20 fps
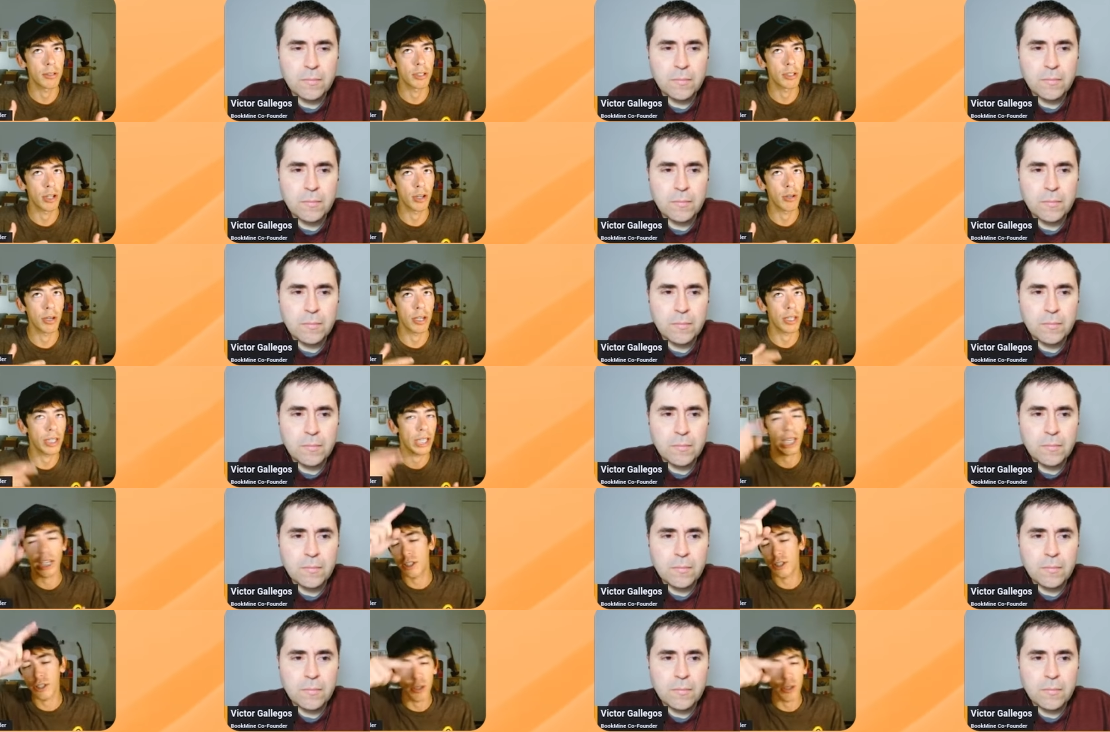Speaker 1: you know,
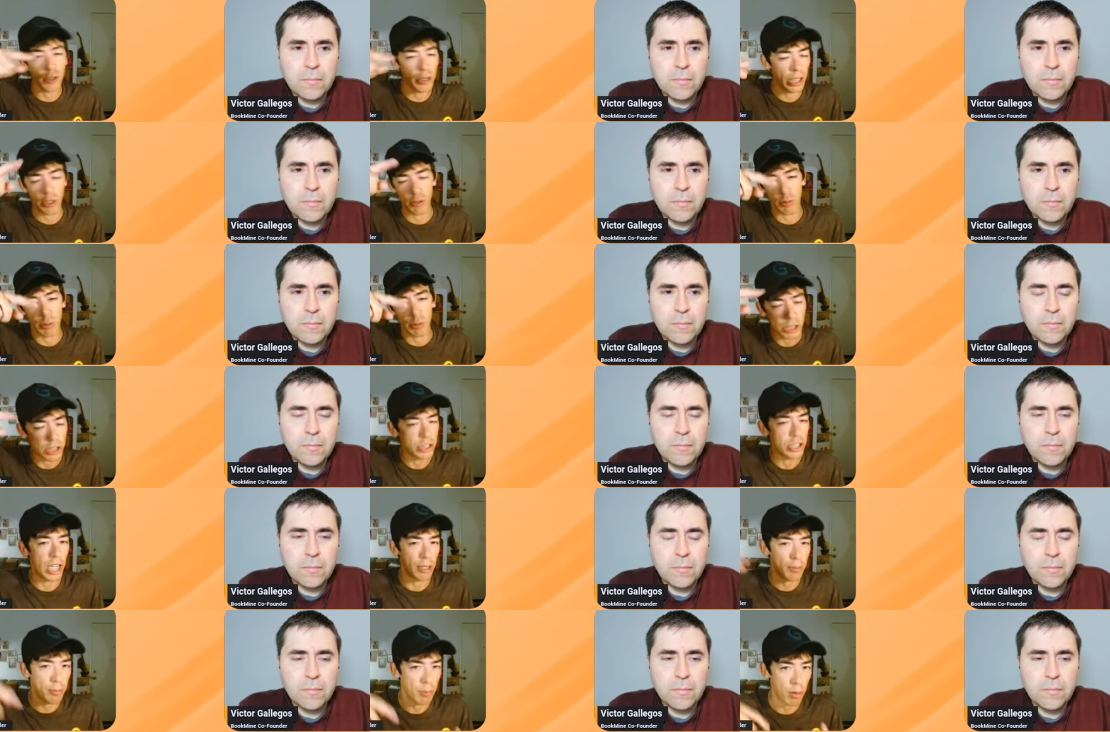again, a little like green
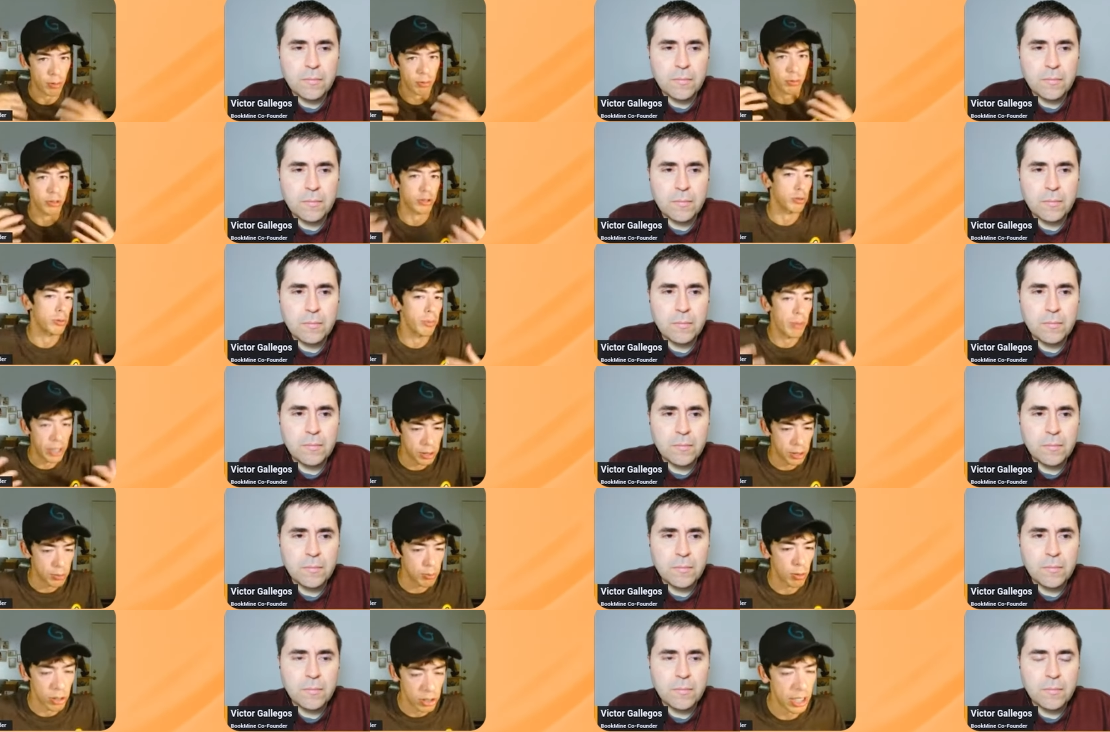check mark, which would make
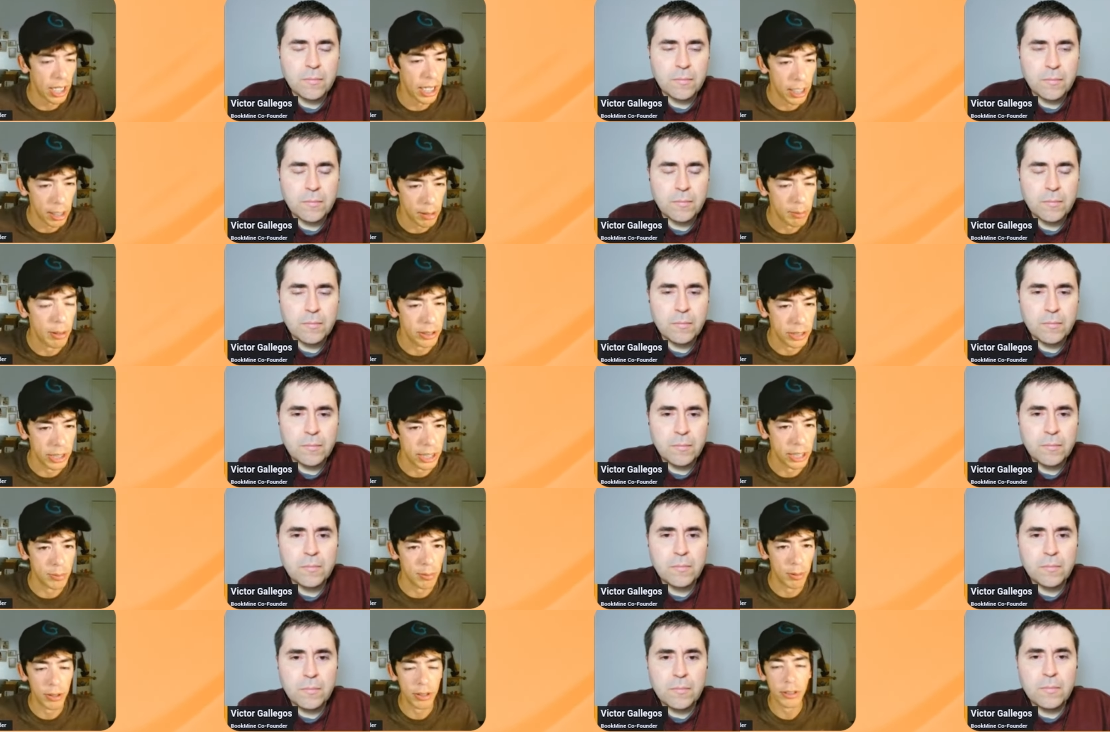us more excited about
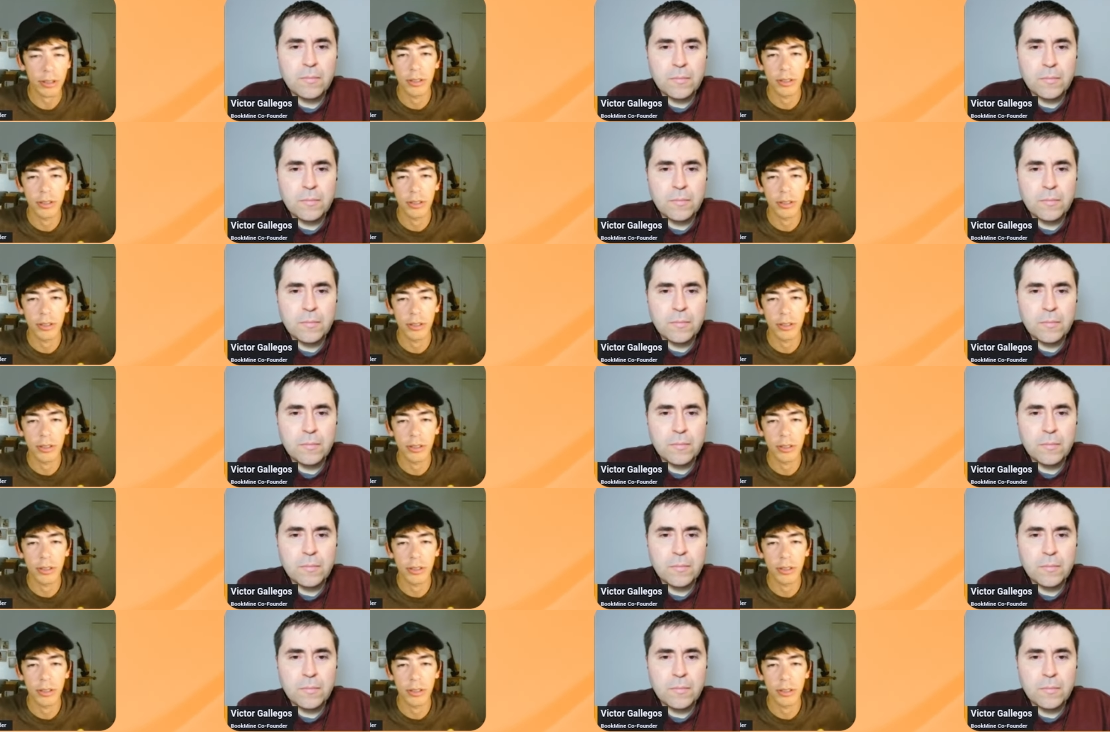textbook.